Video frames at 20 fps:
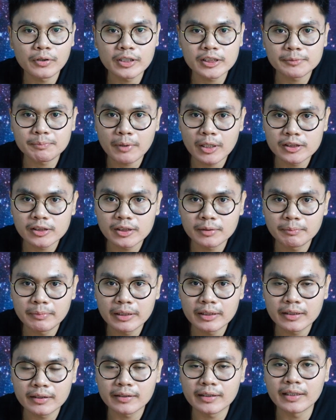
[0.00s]

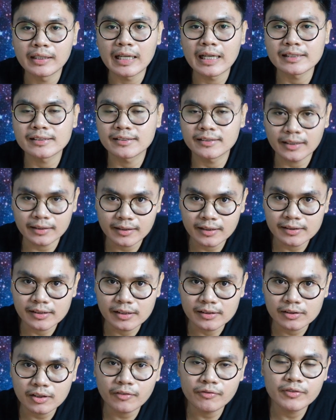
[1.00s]
responsibility as
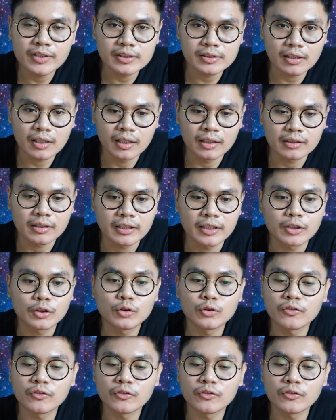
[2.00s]
citizens of this country